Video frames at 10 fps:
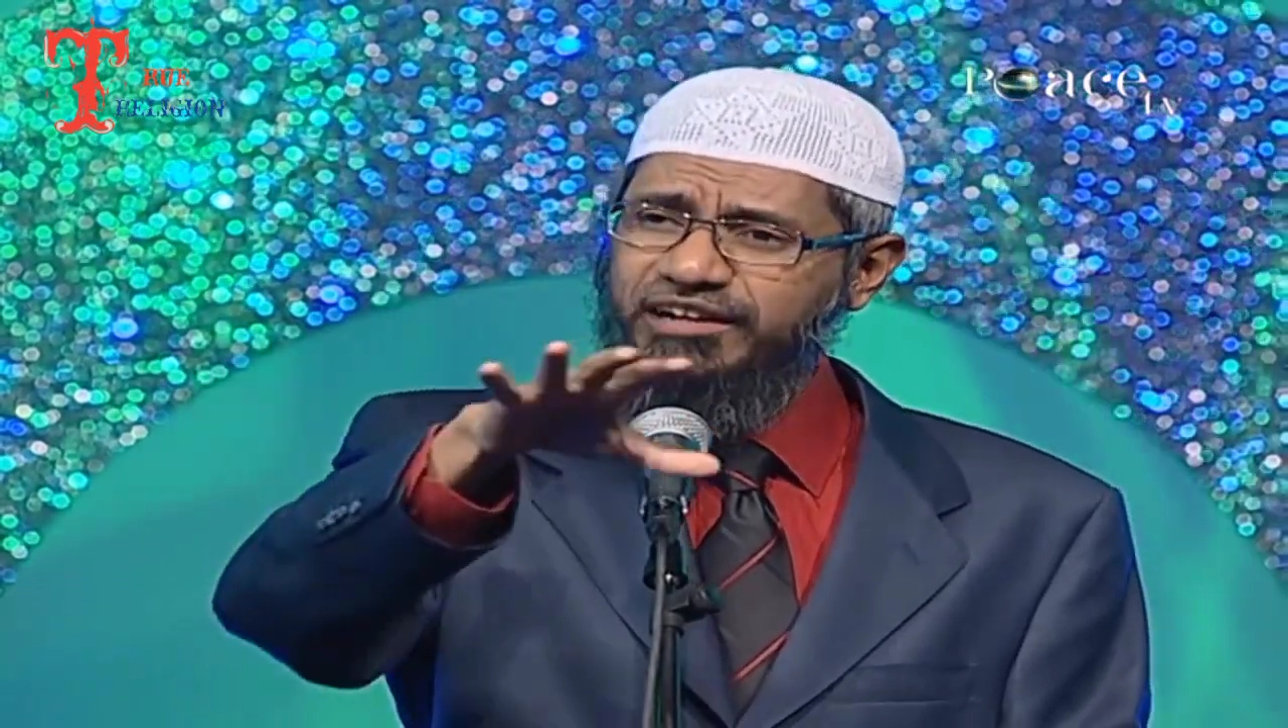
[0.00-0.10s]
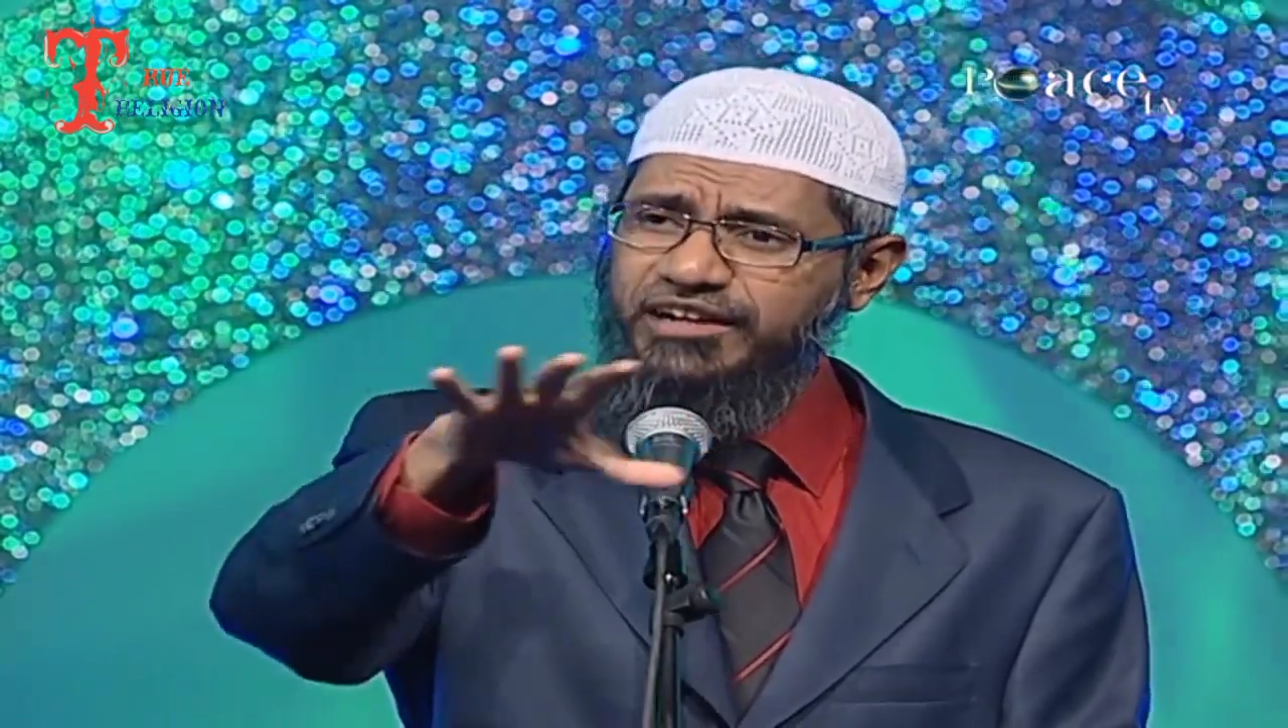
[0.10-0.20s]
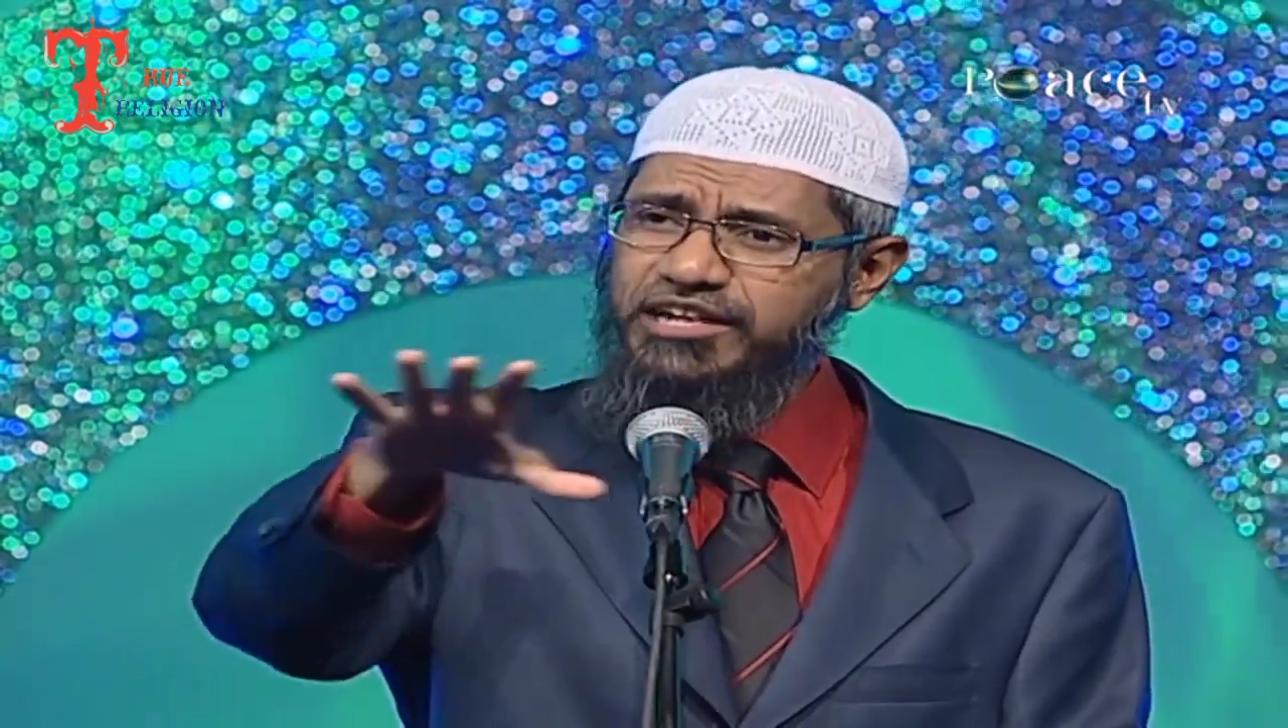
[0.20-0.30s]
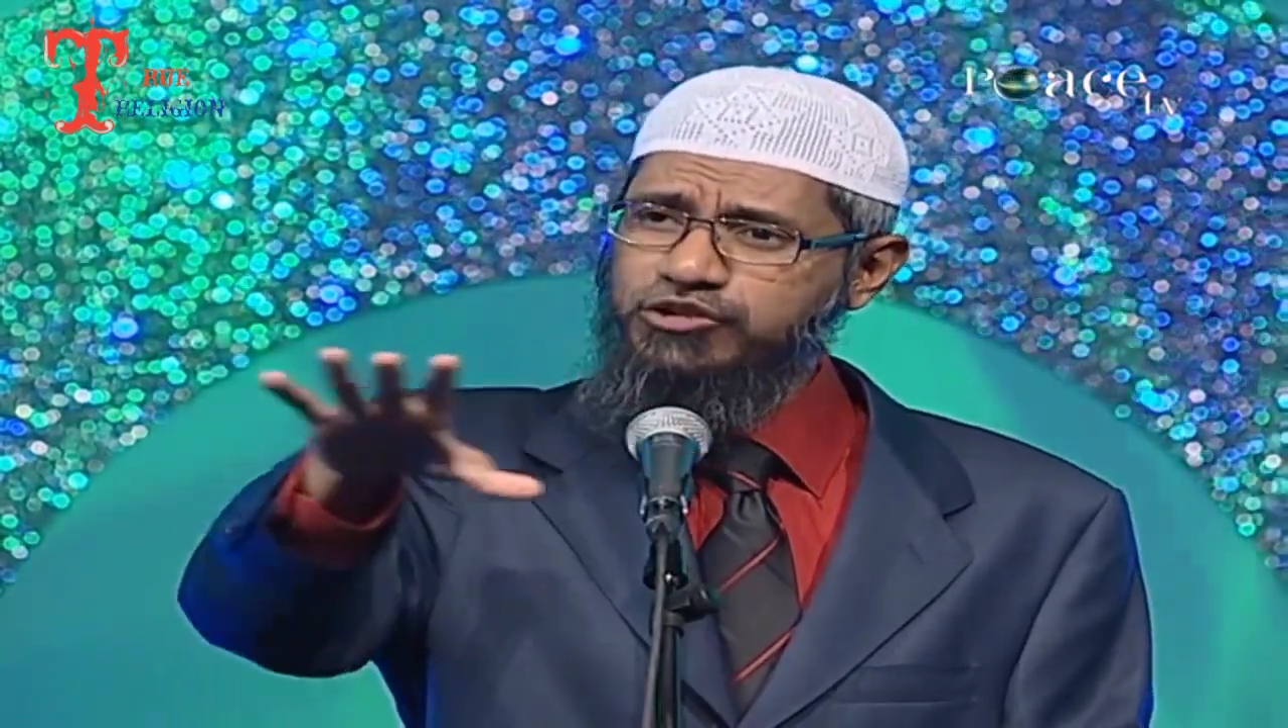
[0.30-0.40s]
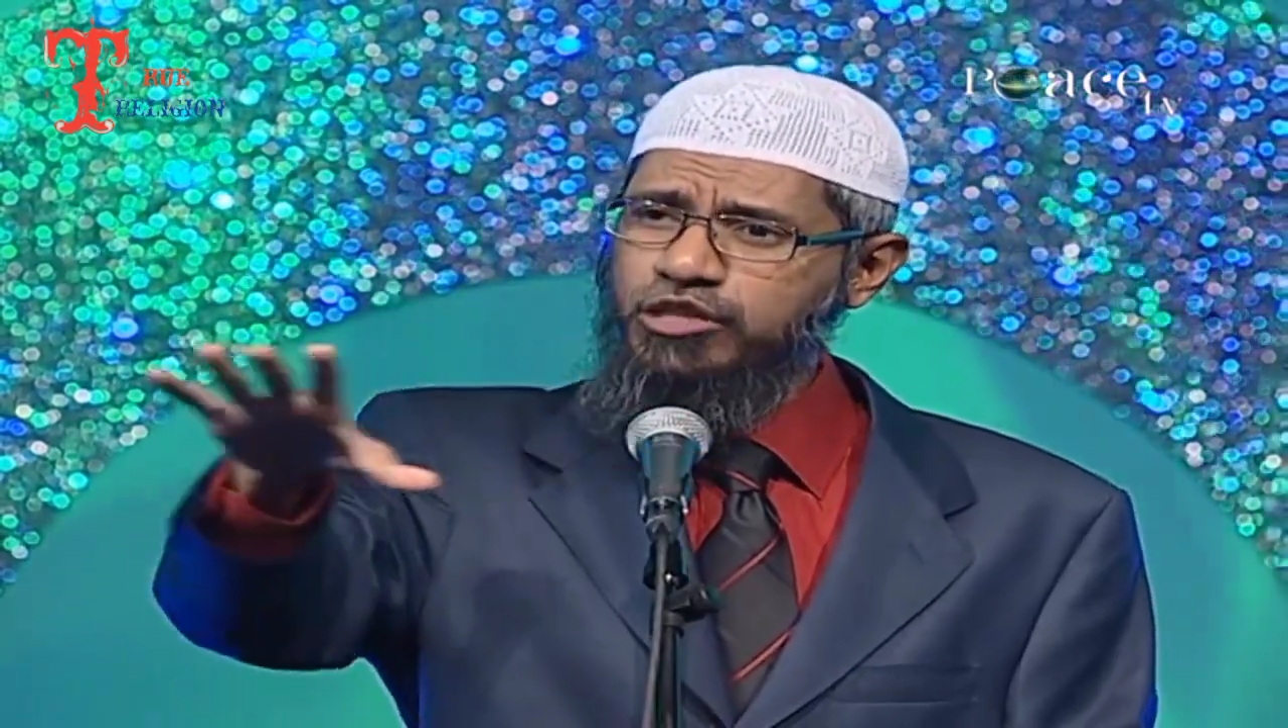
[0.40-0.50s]

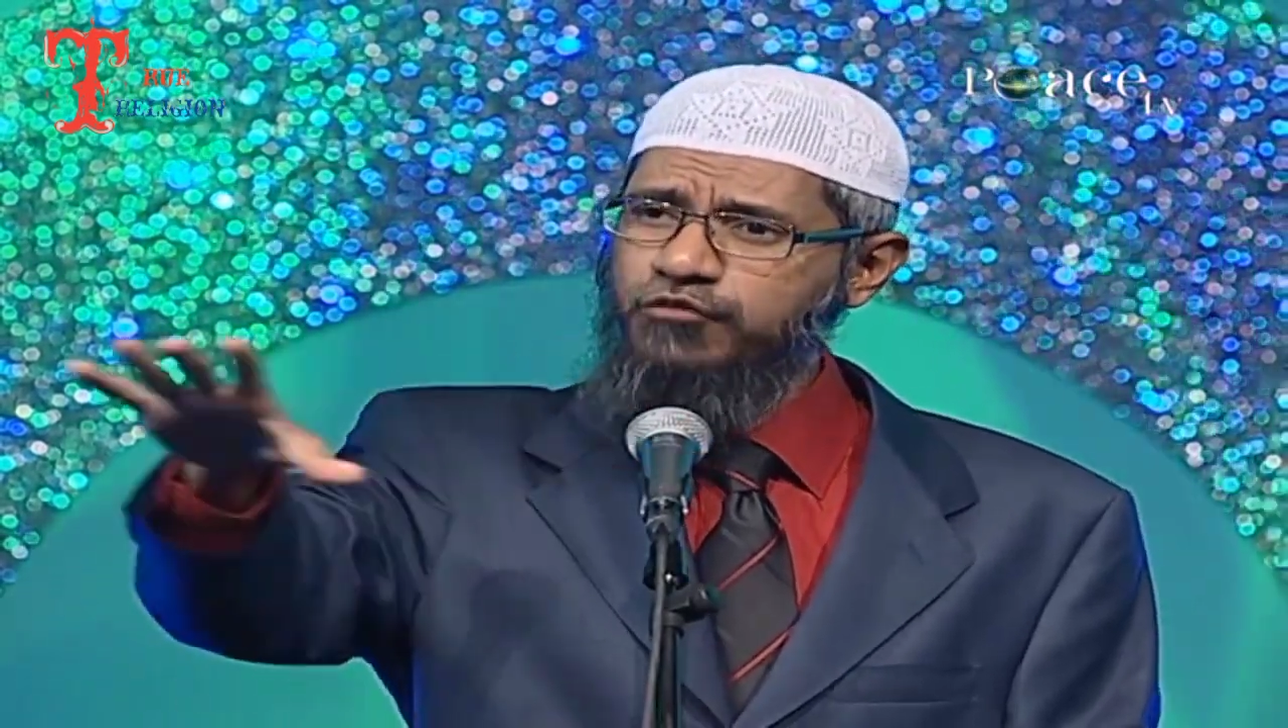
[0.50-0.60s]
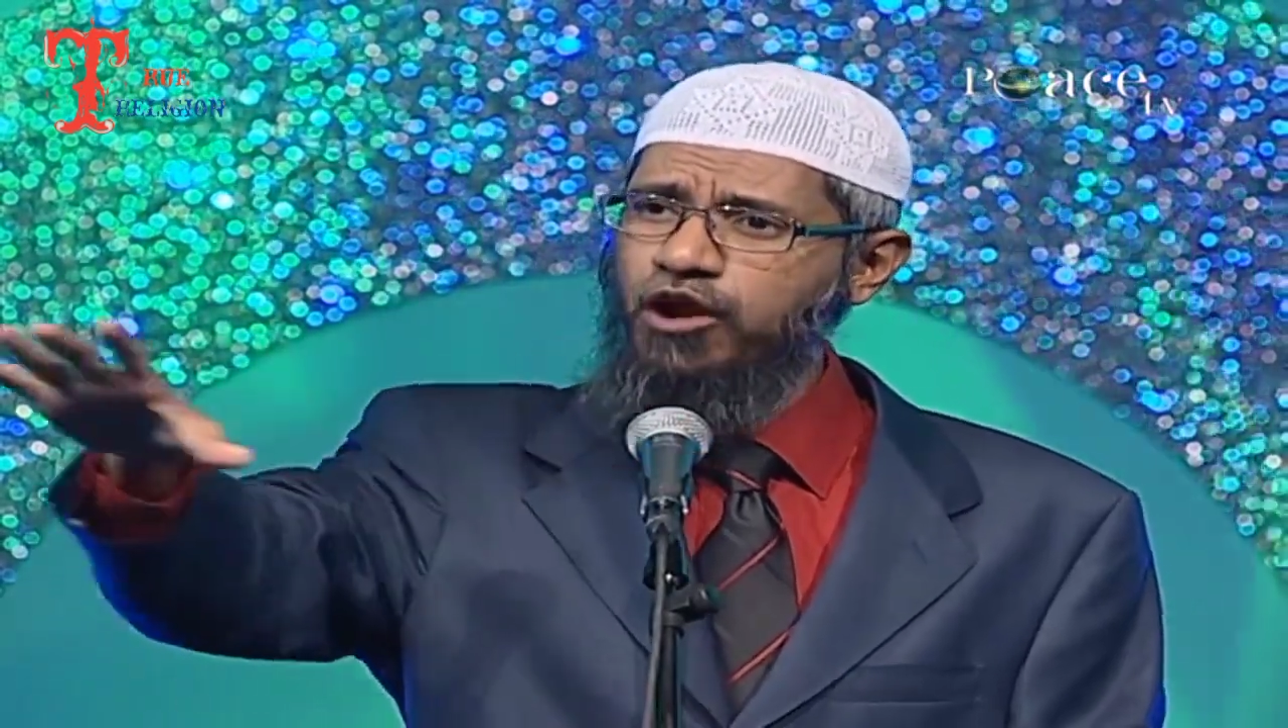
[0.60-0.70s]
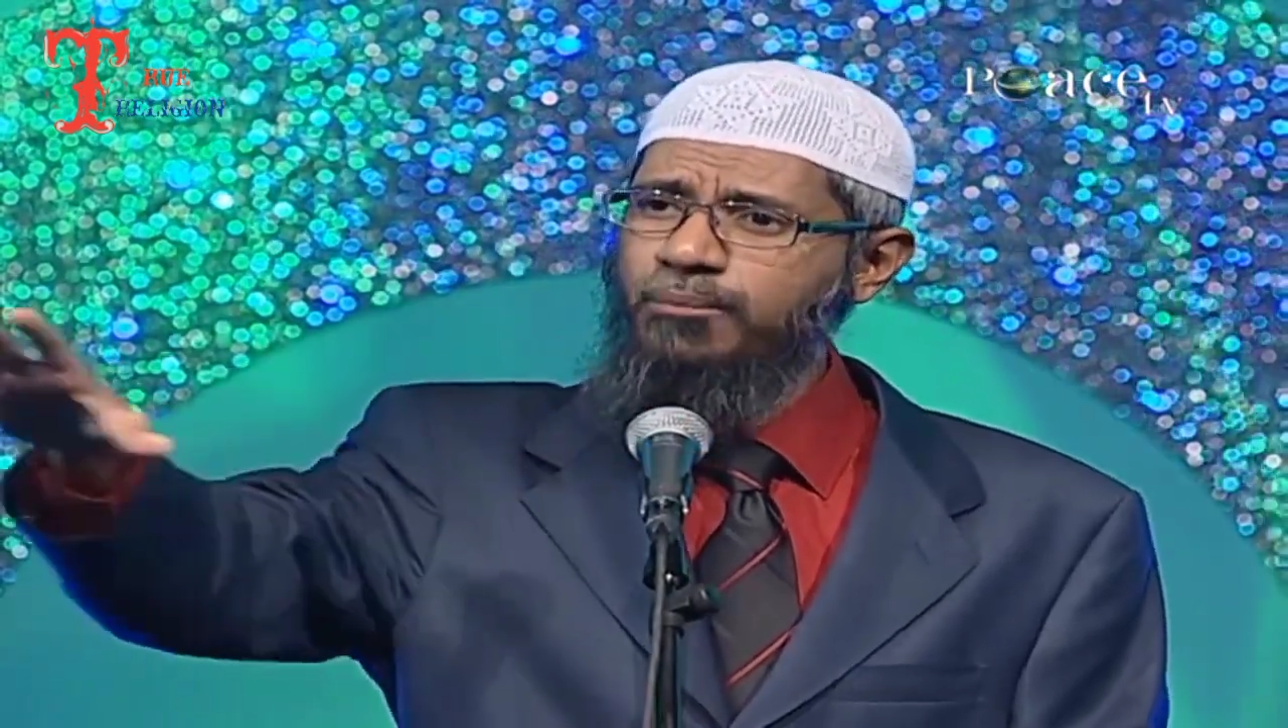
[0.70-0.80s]
creations of